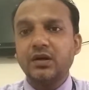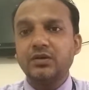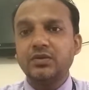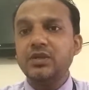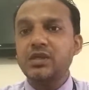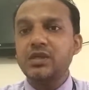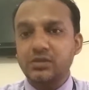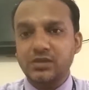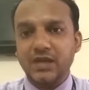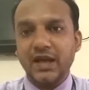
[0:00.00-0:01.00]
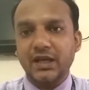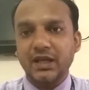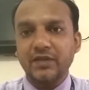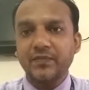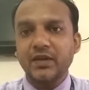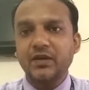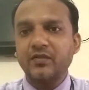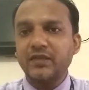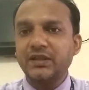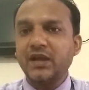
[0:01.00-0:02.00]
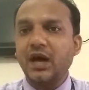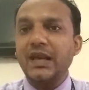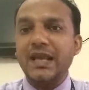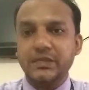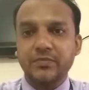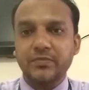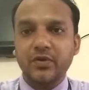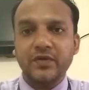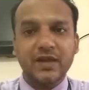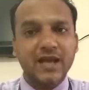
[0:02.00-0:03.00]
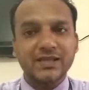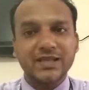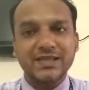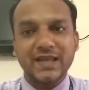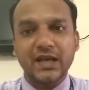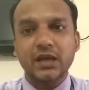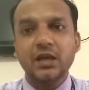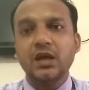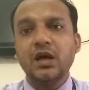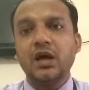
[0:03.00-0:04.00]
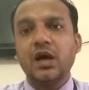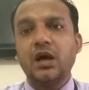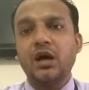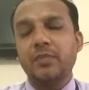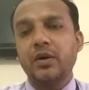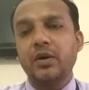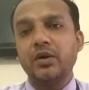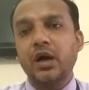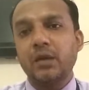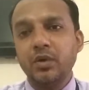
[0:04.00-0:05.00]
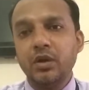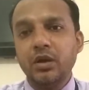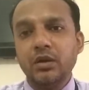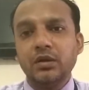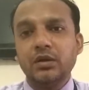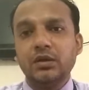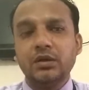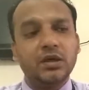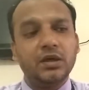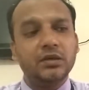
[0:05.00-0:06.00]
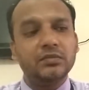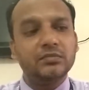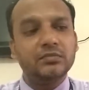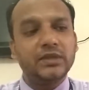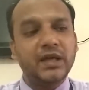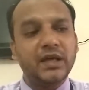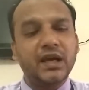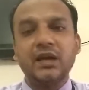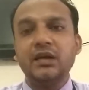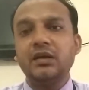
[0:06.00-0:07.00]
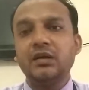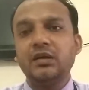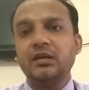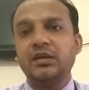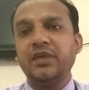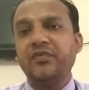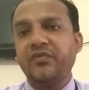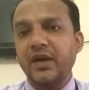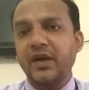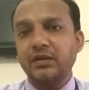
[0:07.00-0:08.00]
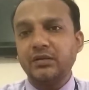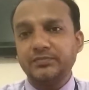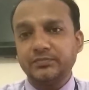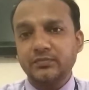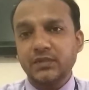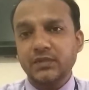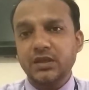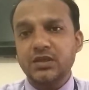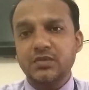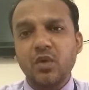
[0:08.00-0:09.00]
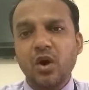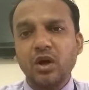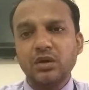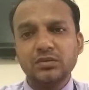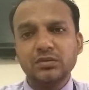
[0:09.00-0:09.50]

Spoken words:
to the society with a less profit. As I said about Amul, there are different small